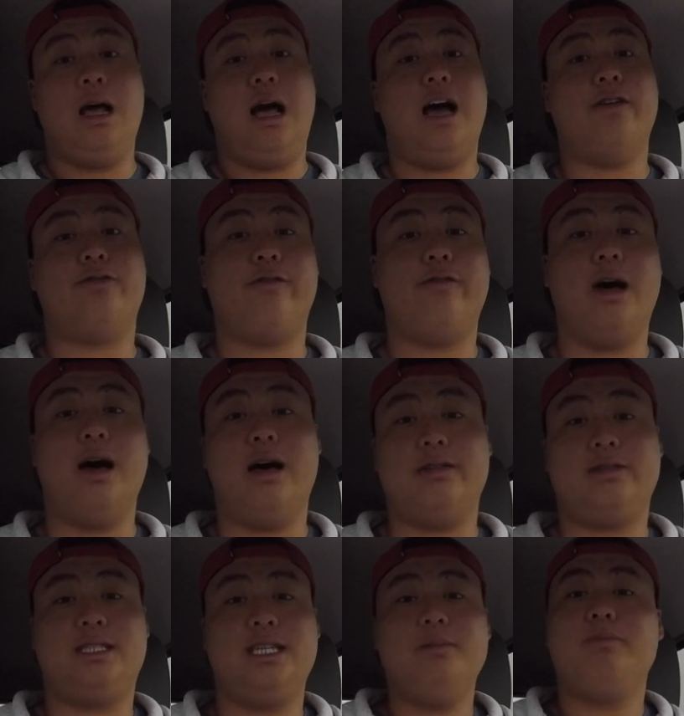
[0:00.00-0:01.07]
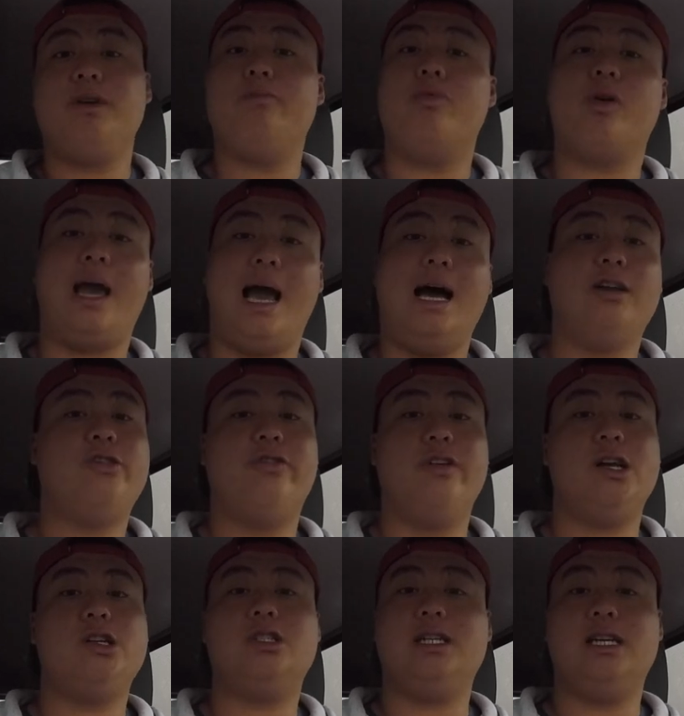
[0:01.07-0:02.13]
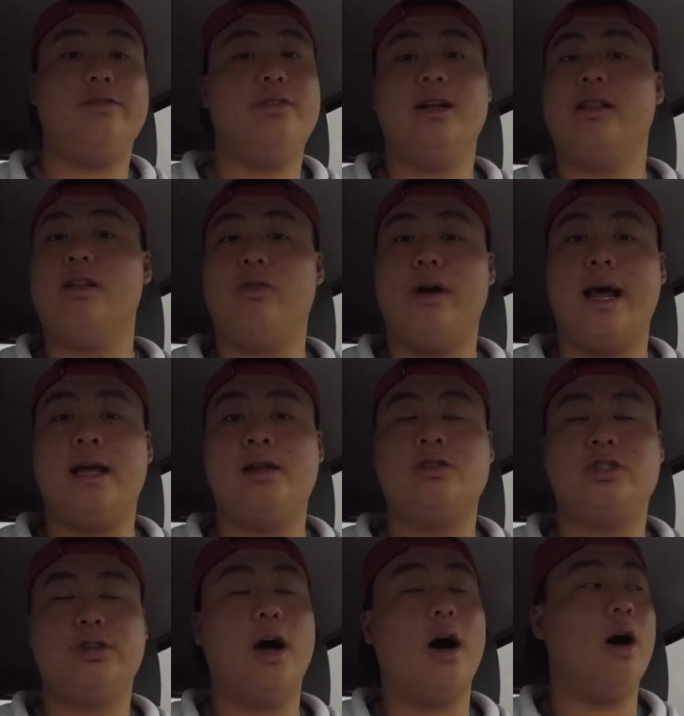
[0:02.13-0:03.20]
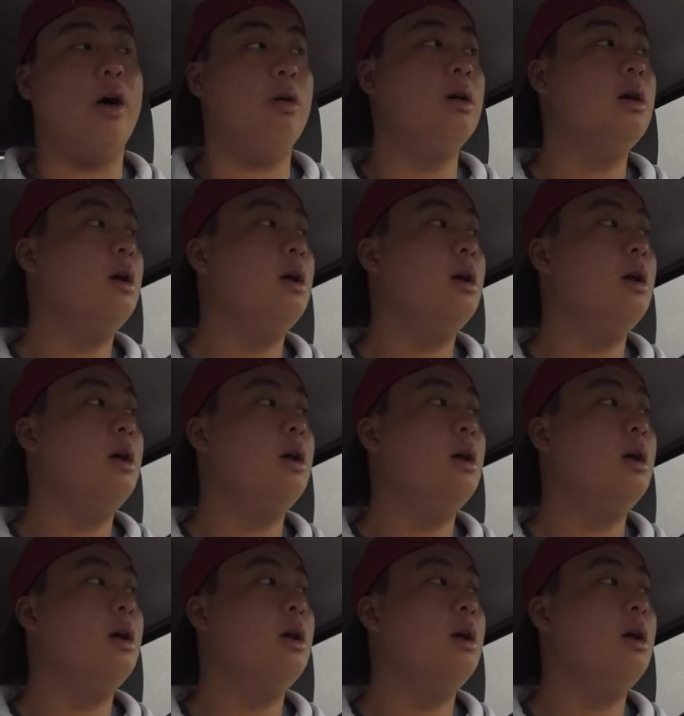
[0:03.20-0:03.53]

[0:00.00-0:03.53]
i've uh, seen people catch fish even in the rain so